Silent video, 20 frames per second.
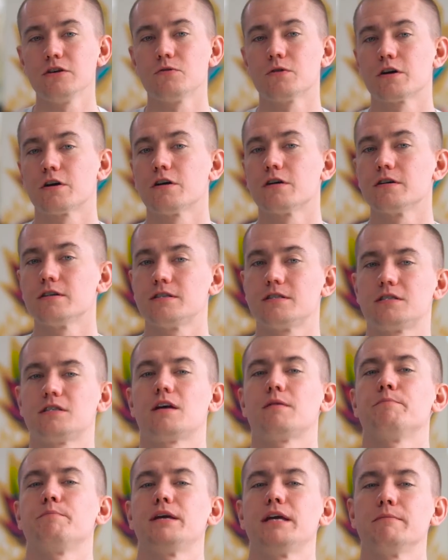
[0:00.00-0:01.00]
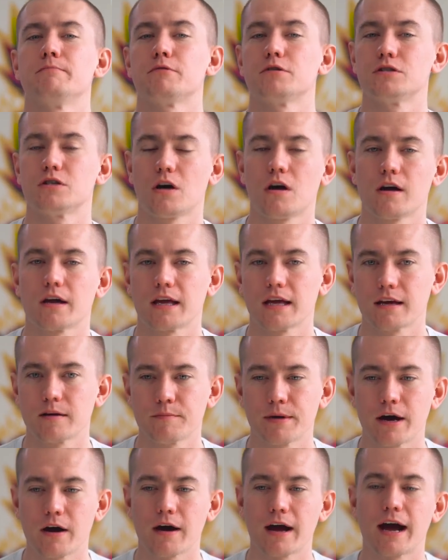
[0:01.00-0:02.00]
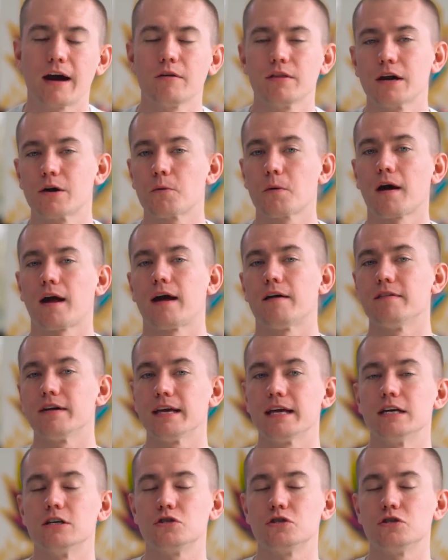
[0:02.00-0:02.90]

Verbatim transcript: you heard some people talking about how they were having